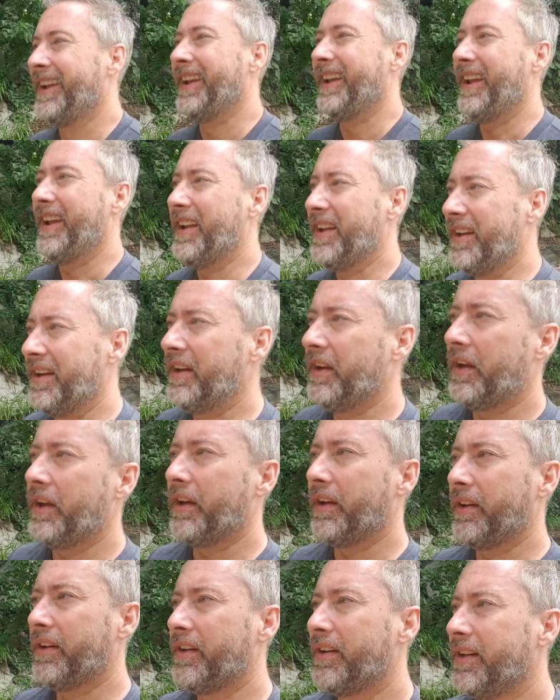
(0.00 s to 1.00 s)
And
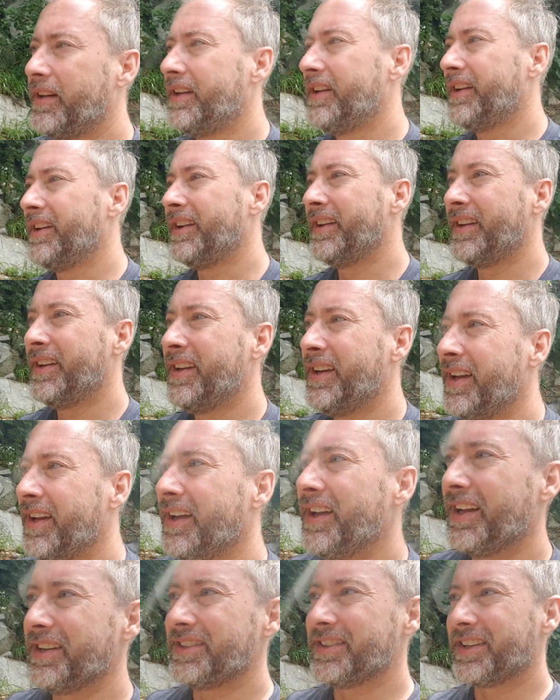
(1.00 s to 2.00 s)

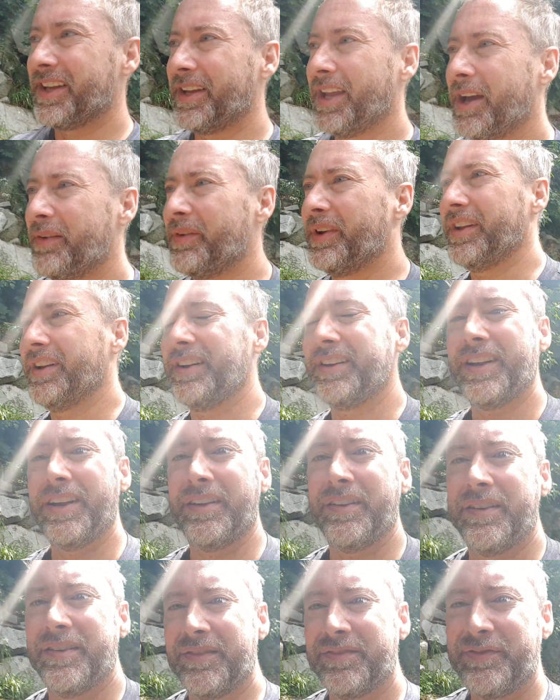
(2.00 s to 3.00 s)
she's like, yeah, but it
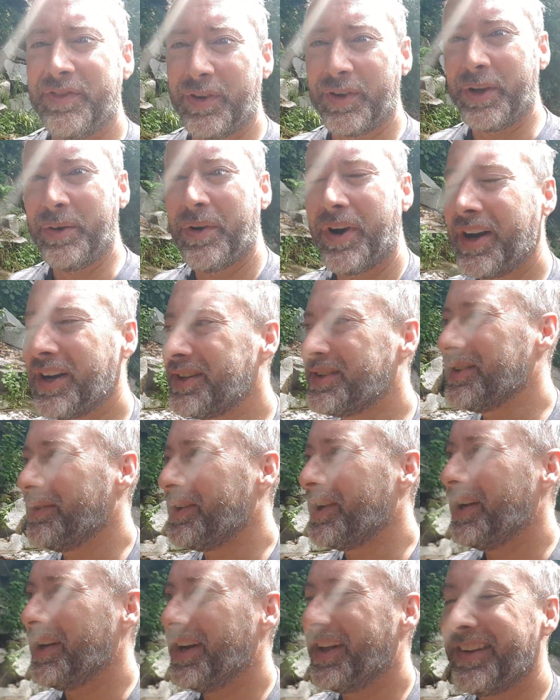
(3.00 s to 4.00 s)
didn't fully work, so
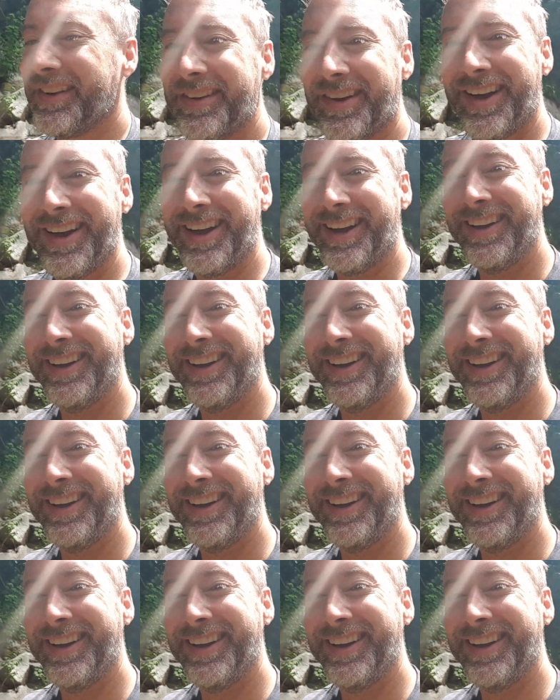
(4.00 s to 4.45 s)
we got another dog.